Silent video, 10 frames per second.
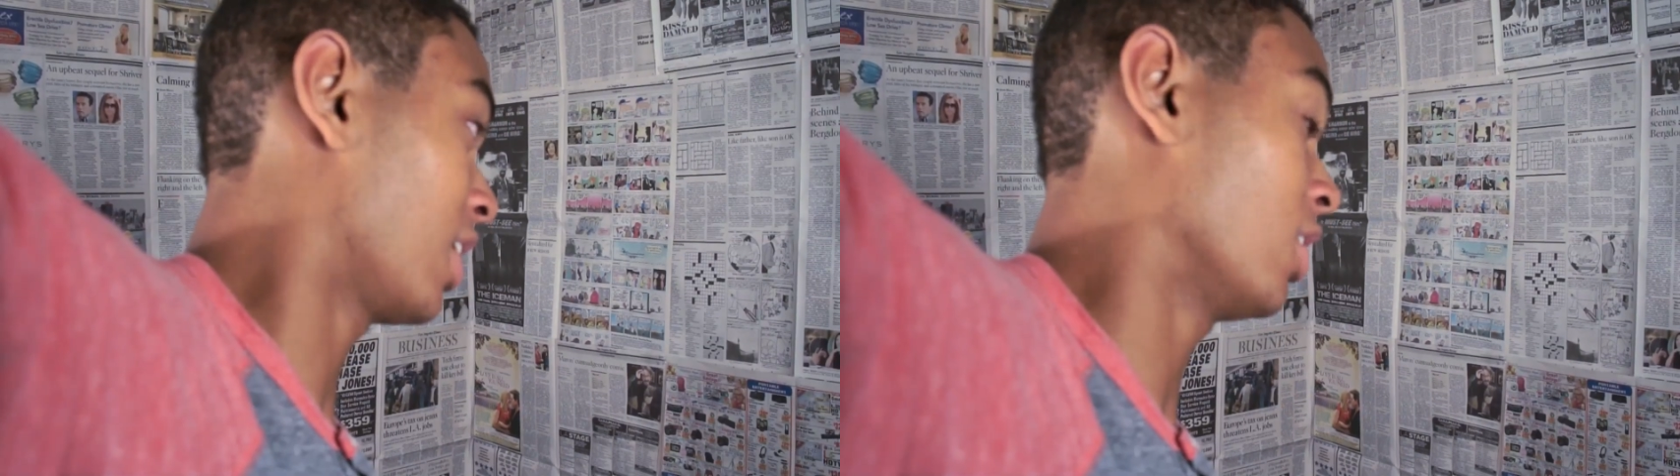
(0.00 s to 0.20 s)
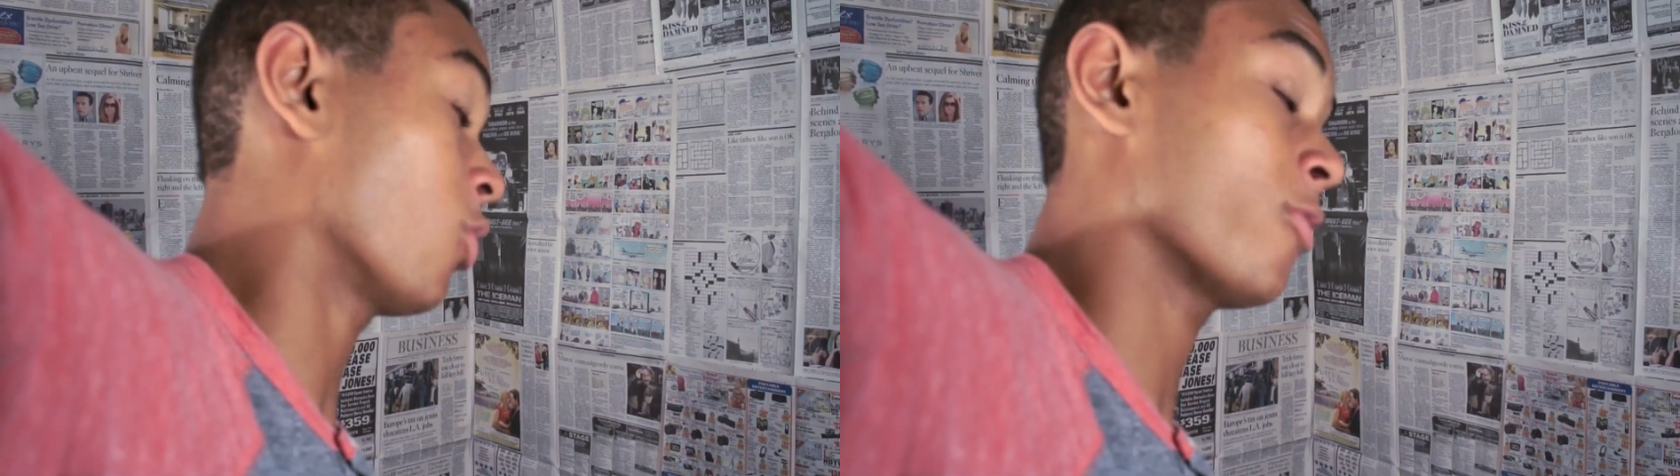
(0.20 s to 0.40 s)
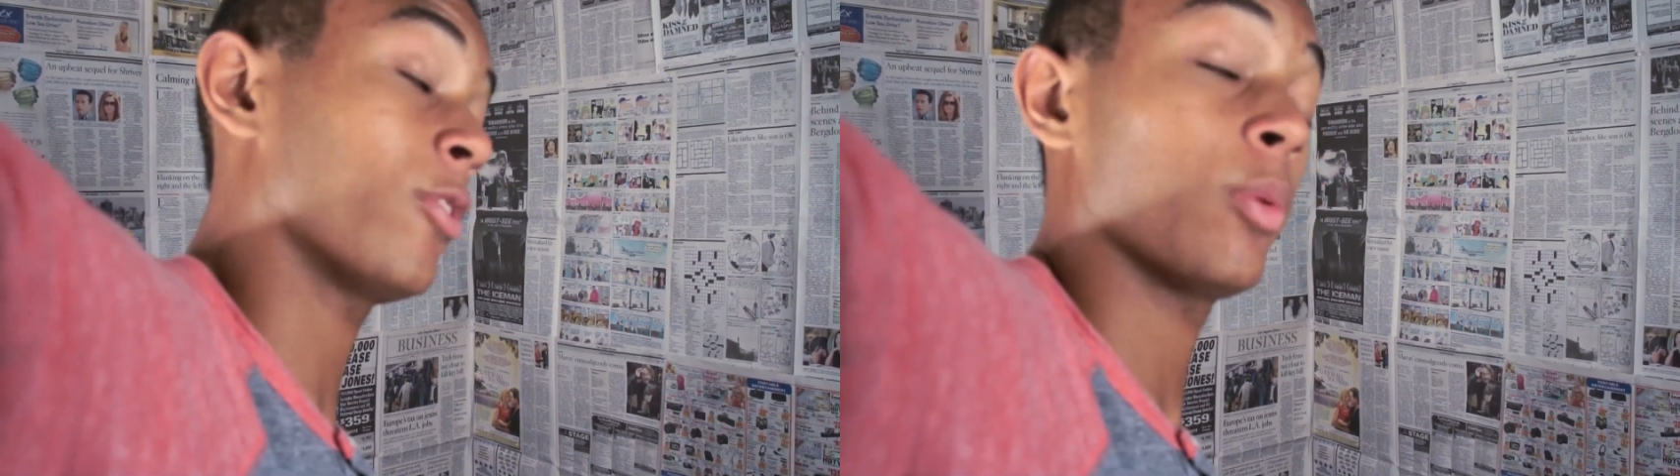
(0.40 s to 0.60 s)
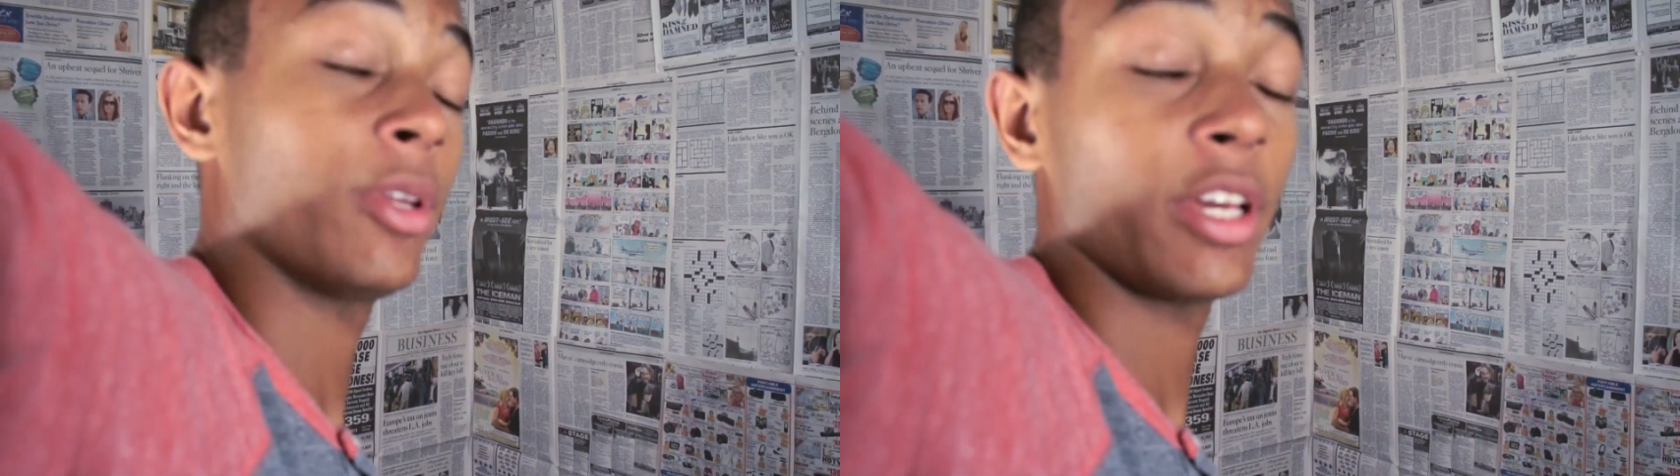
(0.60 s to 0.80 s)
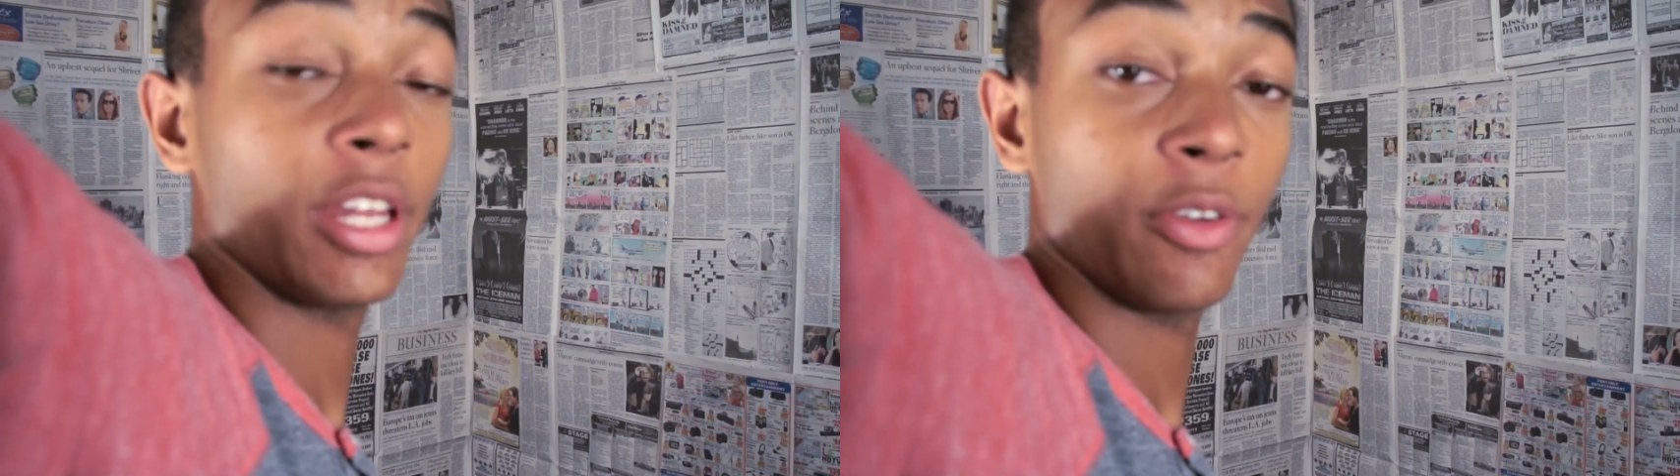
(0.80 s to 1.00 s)
I know we've only
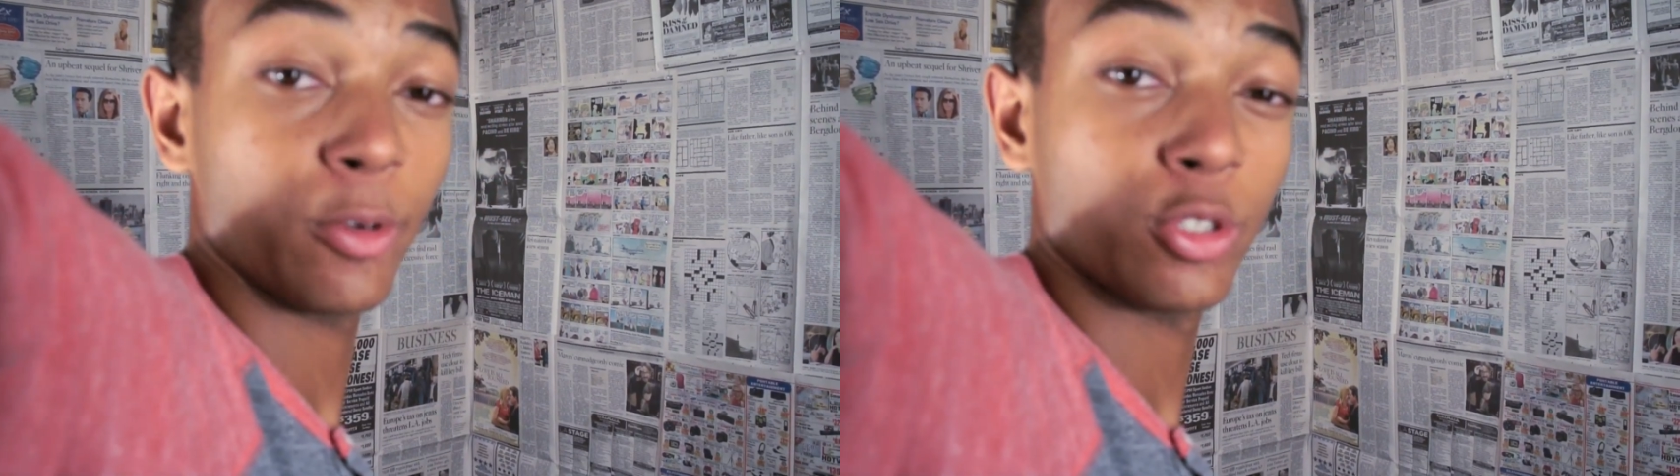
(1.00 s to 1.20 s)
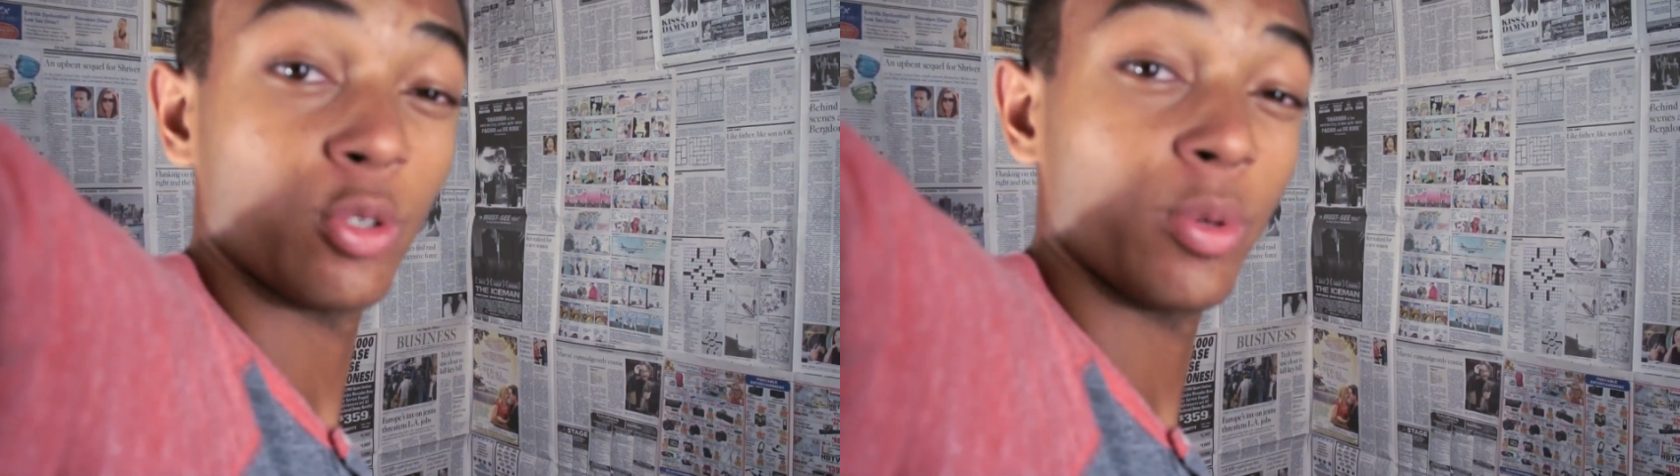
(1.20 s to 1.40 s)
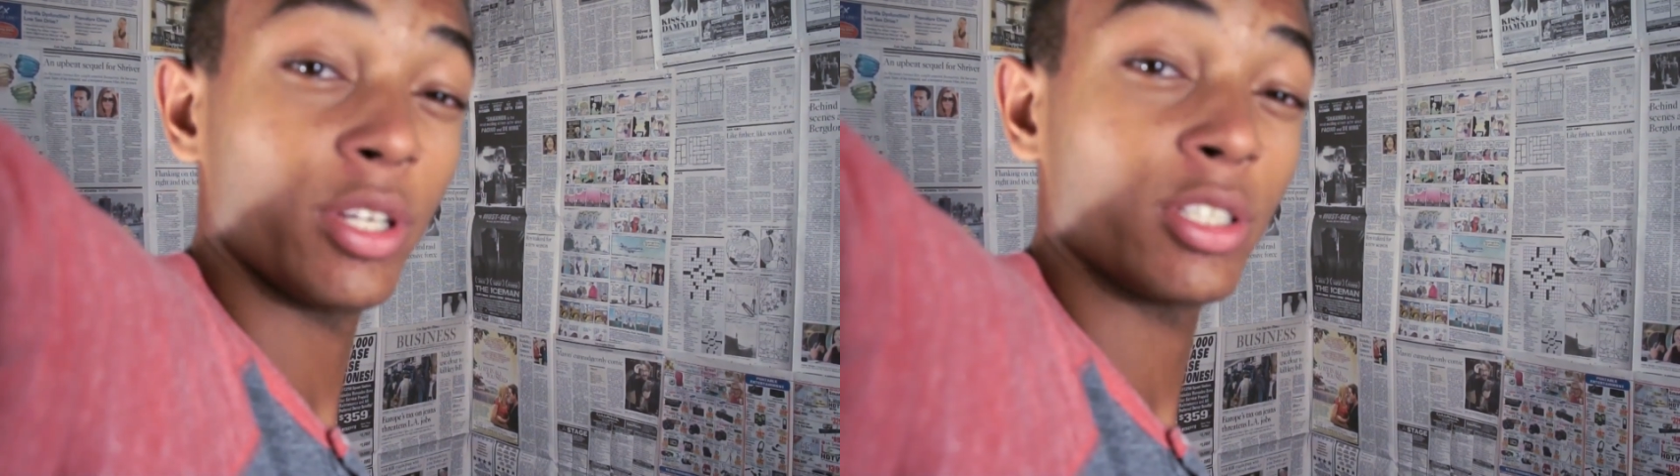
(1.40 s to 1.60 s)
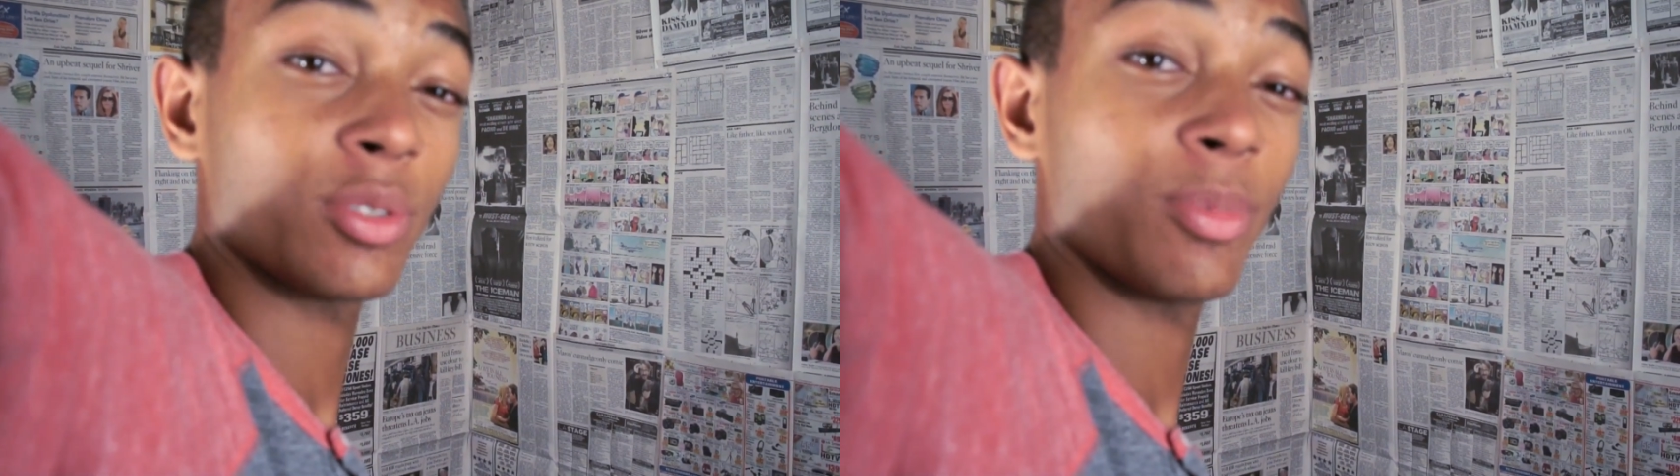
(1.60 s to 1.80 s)
been dating for two weeks,